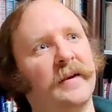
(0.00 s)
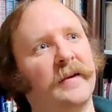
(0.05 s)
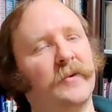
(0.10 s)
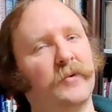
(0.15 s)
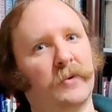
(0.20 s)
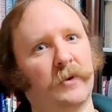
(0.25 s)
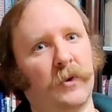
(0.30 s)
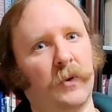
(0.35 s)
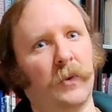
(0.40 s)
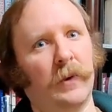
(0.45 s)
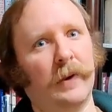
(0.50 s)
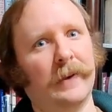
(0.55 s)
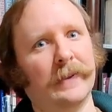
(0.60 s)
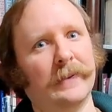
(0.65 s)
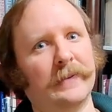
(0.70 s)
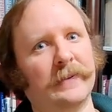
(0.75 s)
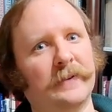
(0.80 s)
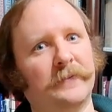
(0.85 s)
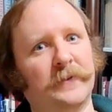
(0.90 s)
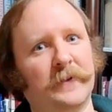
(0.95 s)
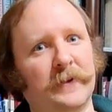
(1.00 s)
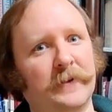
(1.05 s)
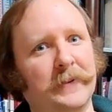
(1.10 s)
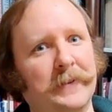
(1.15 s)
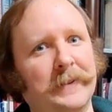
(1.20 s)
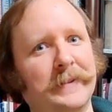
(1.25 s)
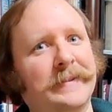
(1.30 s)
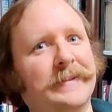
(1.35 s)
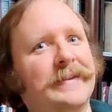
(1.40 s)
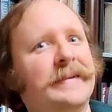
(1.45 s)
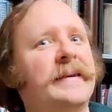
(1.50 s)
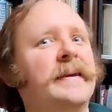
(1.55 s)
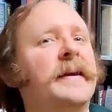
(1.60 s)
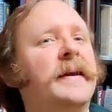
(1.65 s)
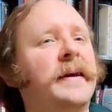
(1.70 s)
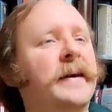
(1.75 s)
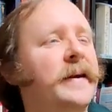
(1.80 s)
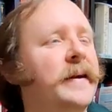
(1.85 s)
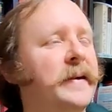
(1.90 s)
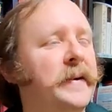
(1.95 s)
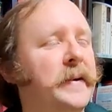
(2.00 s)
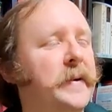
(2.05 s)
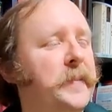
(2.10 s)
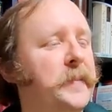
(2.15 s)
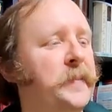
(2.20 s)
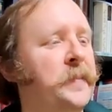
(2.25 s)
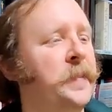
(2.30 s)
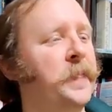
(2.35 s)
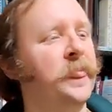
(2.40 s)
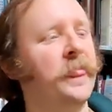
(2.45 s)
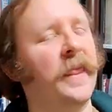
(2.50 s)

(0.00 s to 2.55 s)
or quads if you're crazy, um,